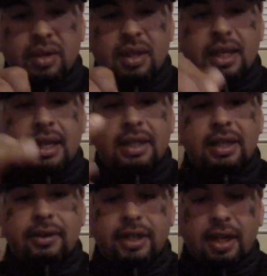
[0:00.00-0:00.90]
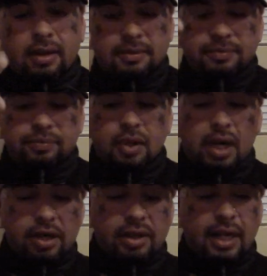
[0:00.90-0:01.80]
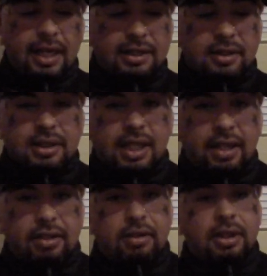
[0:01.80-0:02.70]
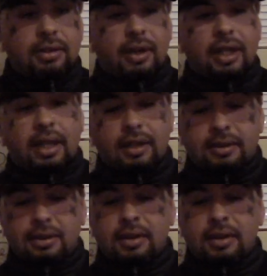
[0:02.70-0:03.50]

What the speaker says: Yeah, here we go. All right, you guys, so this is how you're gonna look right now.